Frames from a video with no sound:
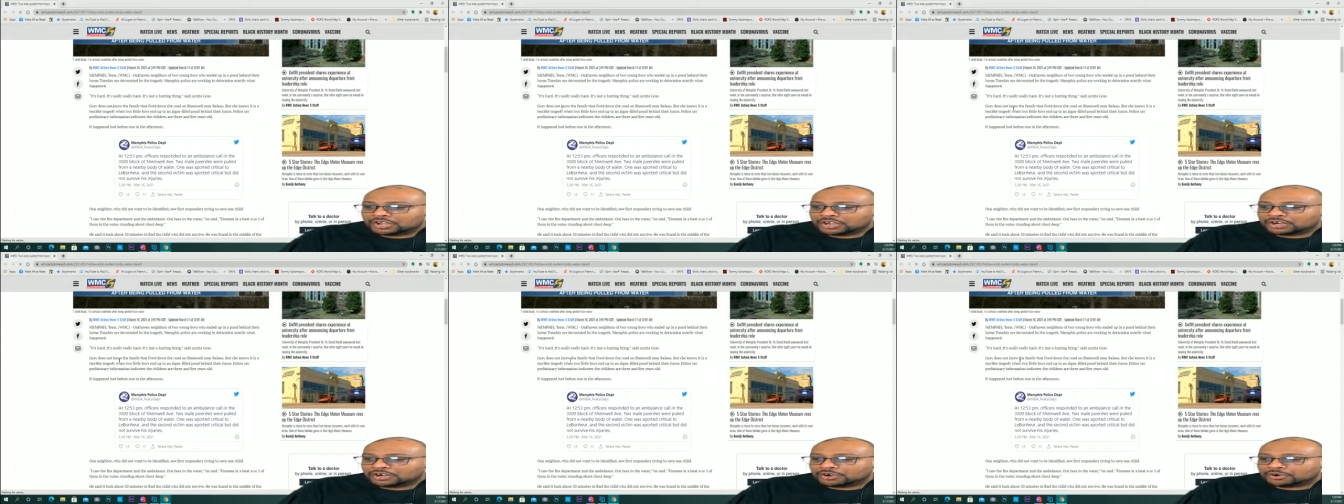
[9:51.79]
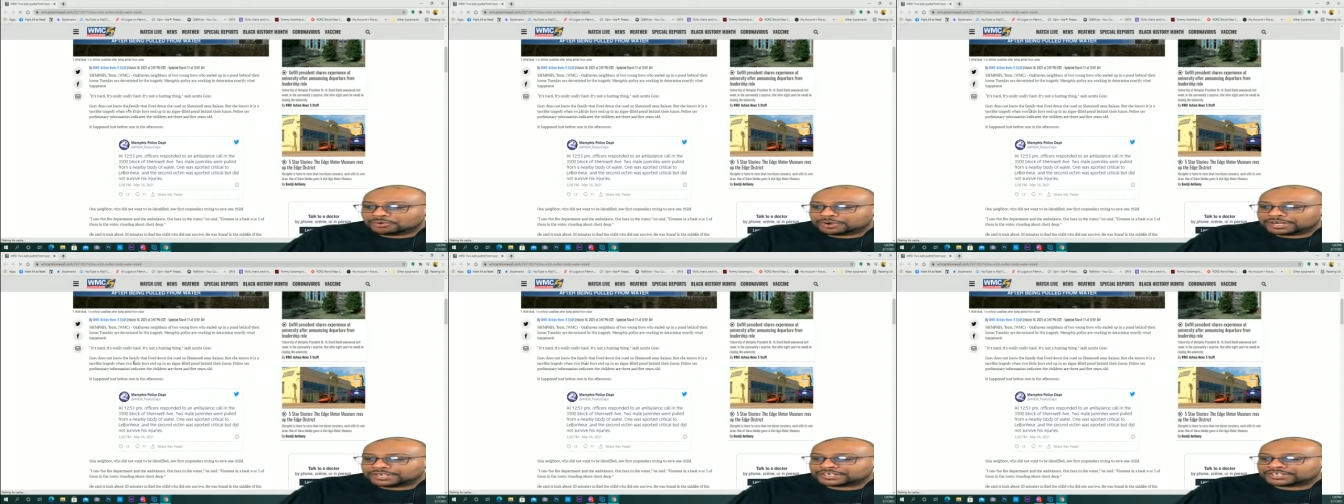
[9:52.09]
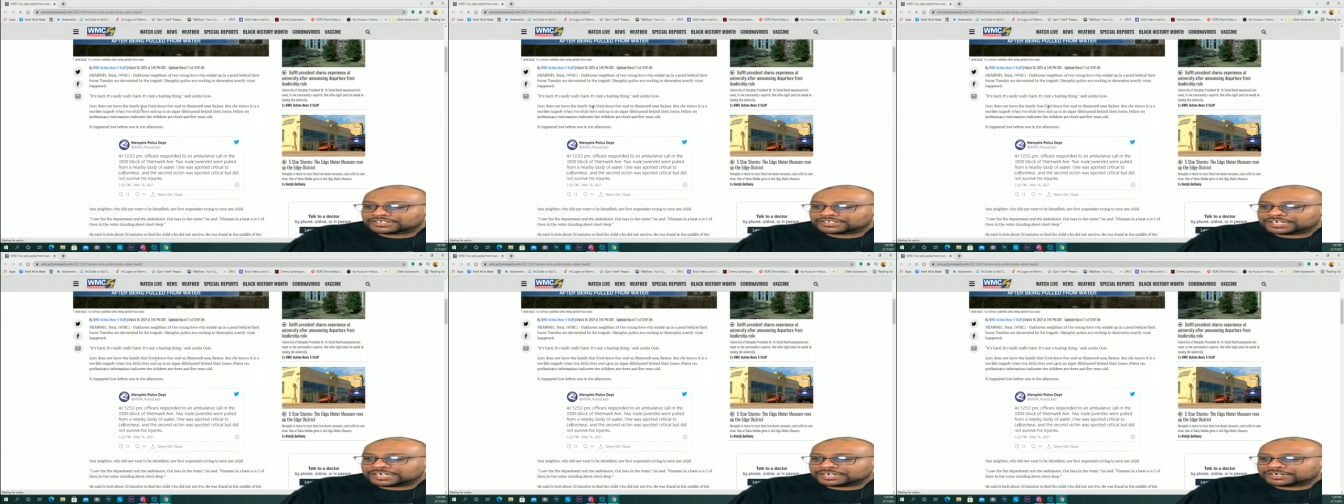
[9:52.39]
Gray does
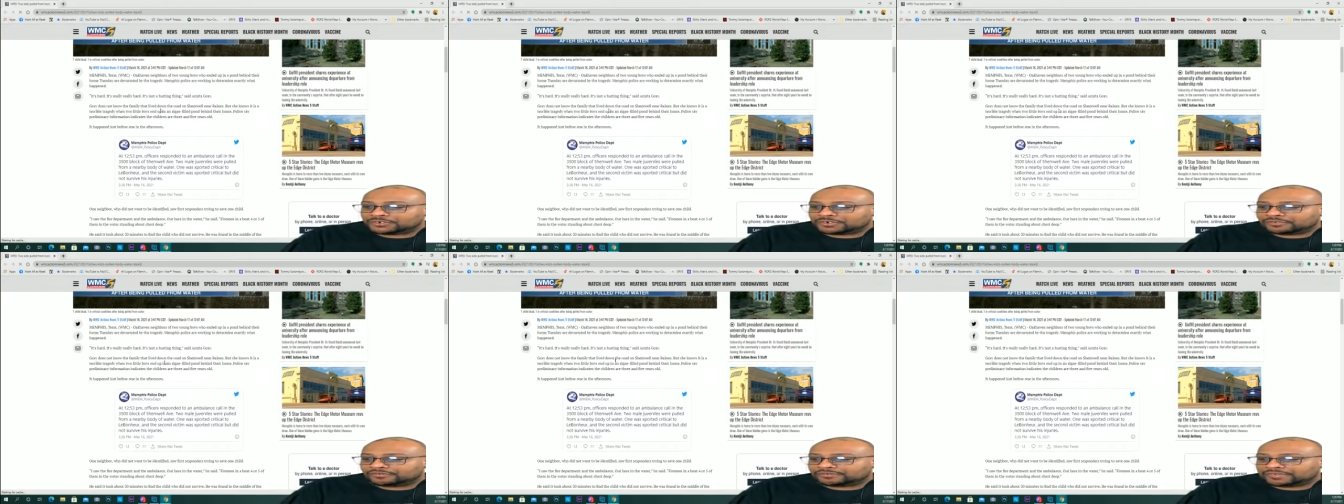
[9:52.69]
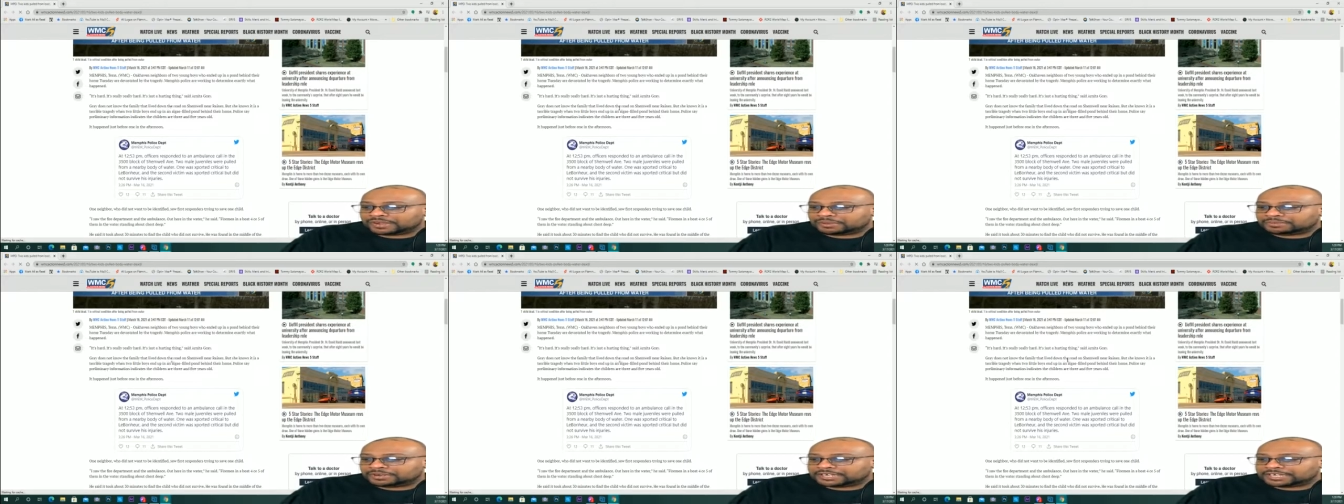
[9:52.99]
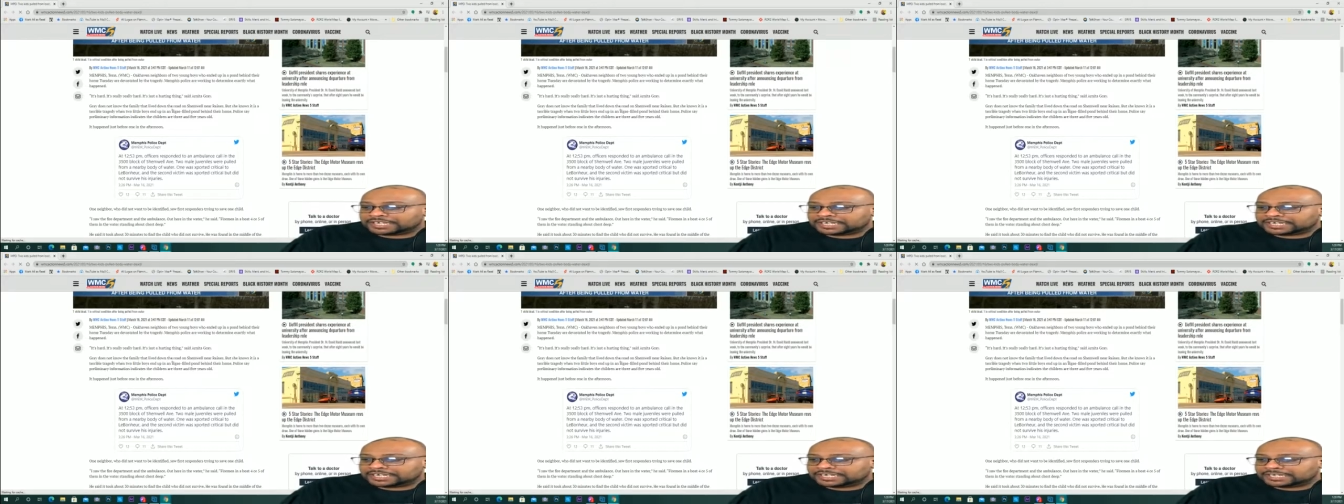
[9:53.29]
not know the family that
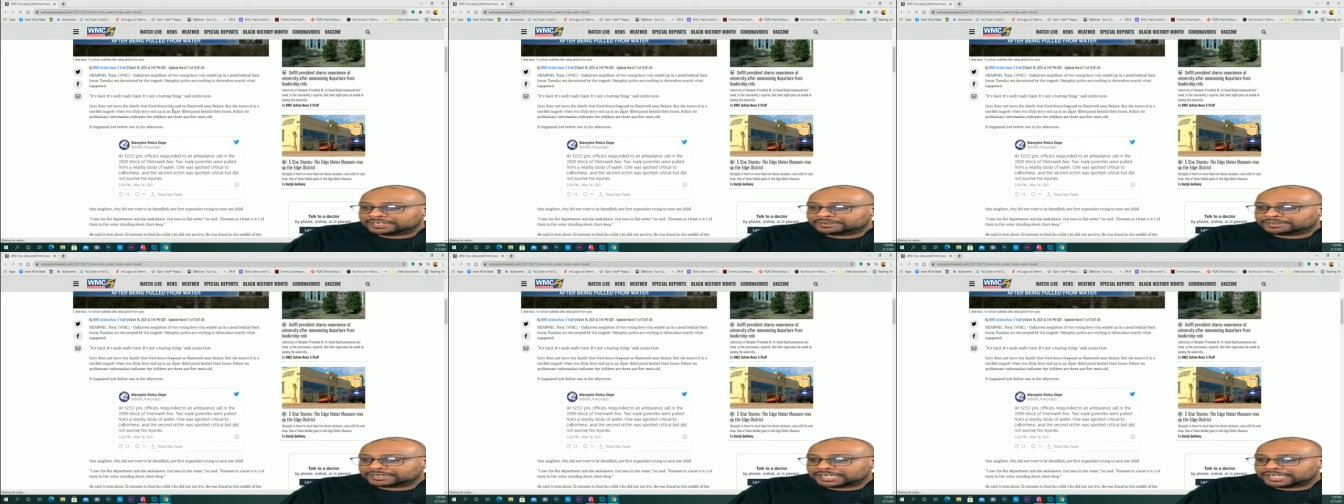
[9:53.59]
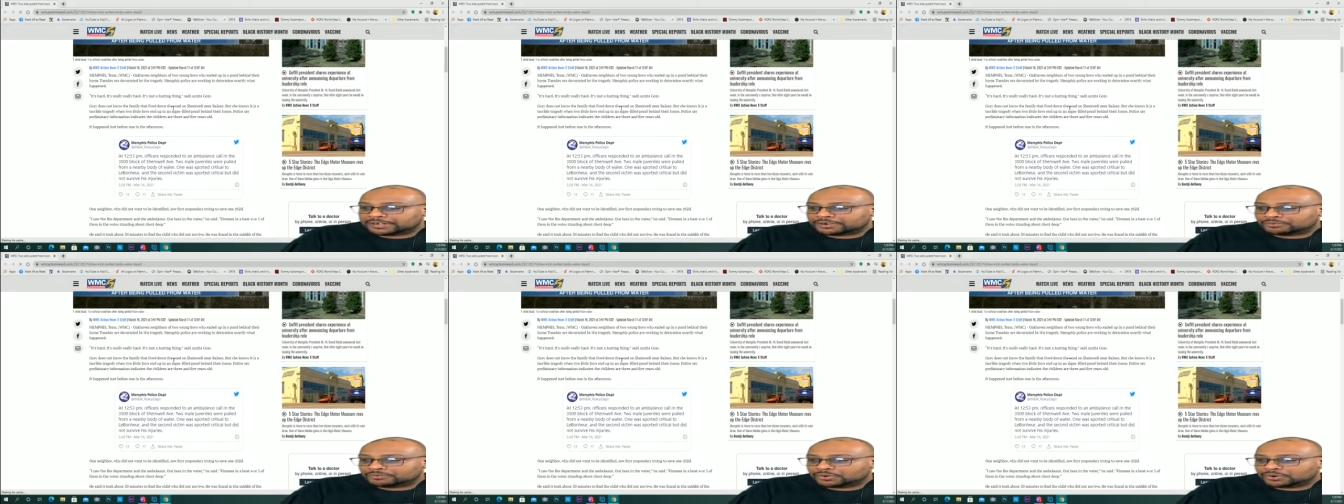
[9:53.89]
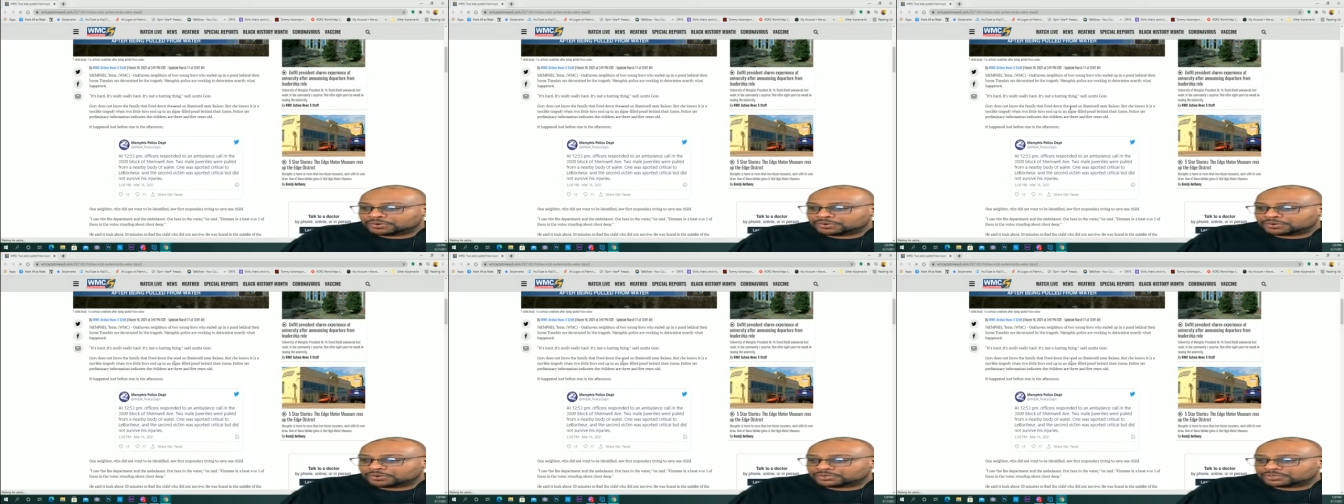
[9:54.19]
lived down the road
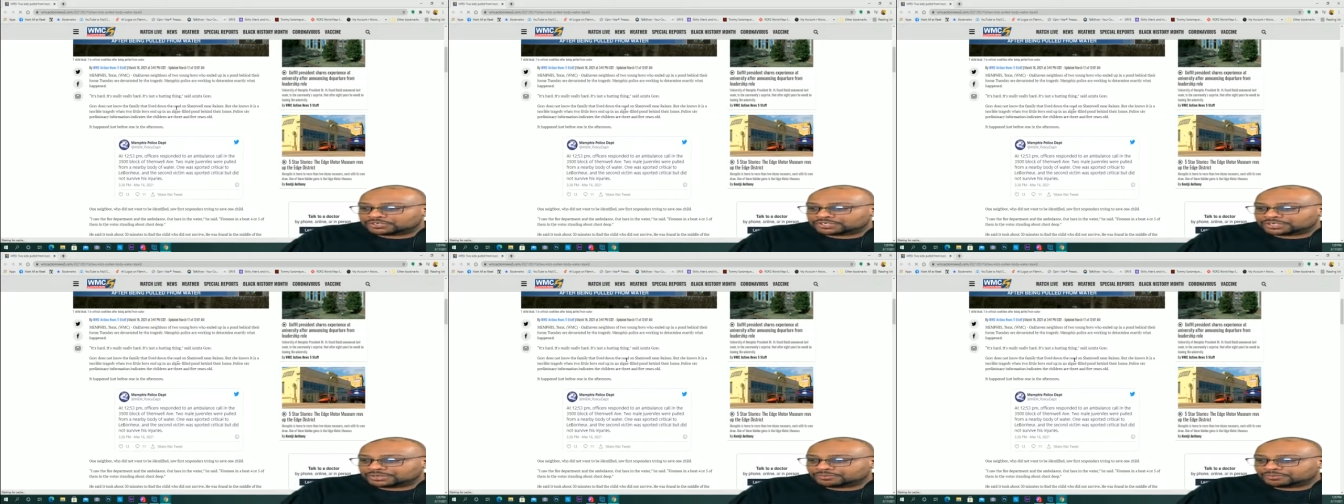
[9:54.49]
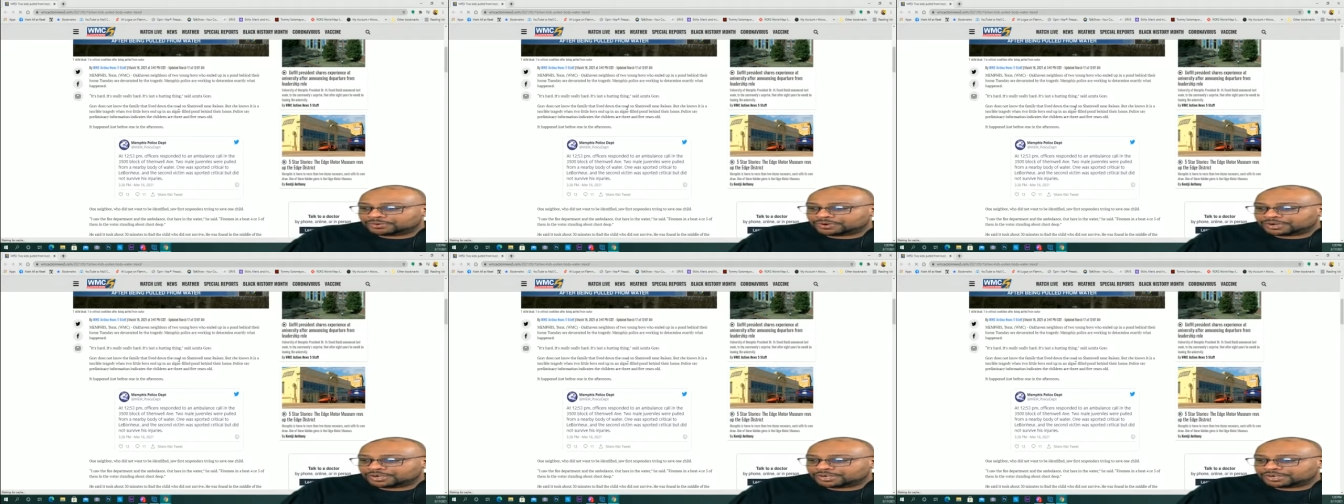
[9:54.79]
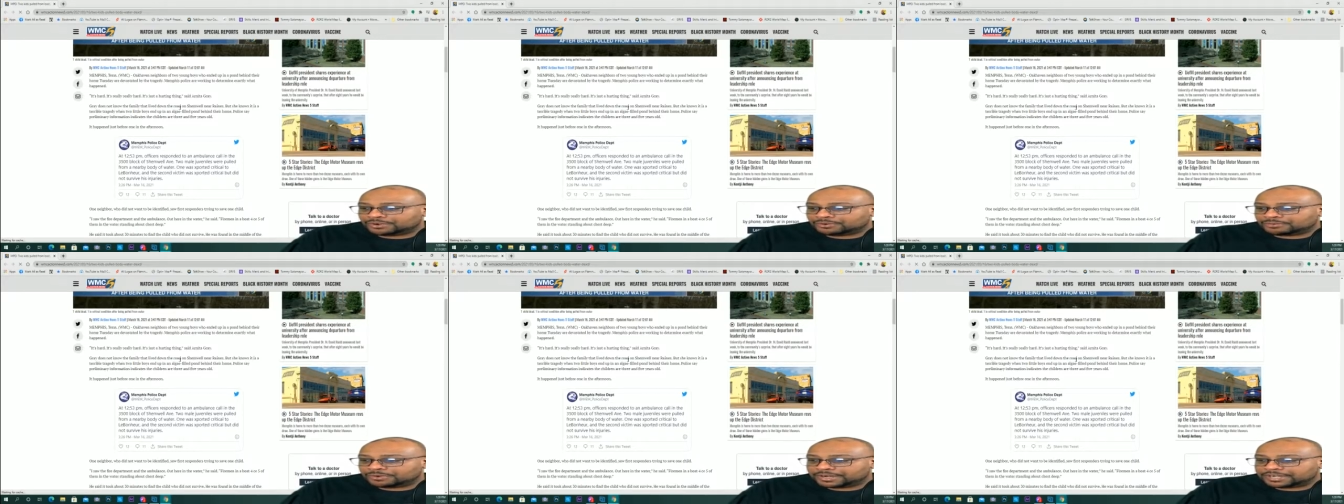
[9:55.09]
or somewhere near
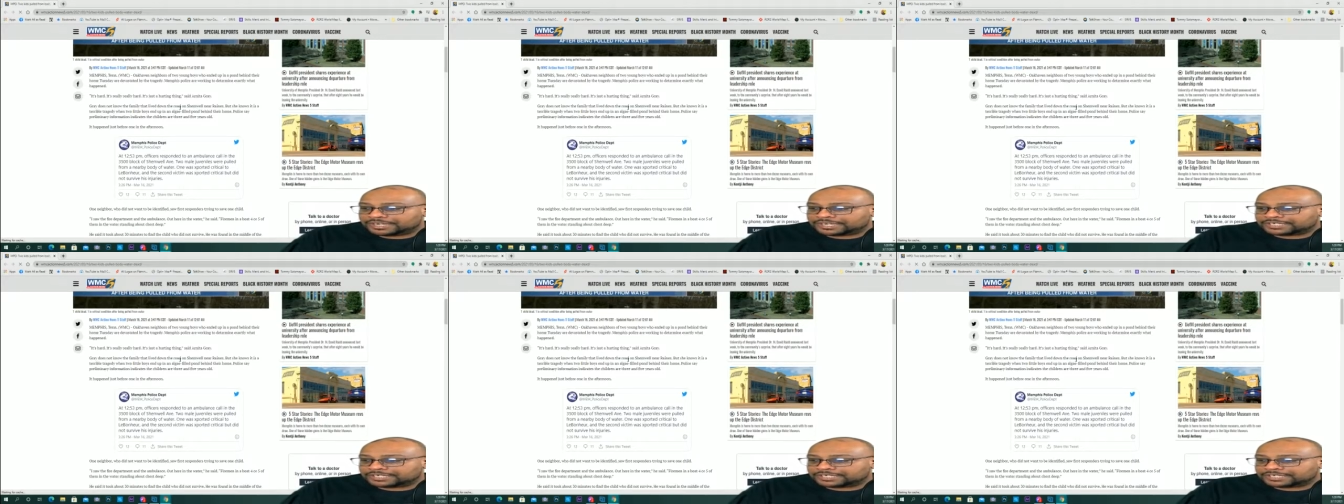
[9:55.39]
Rains,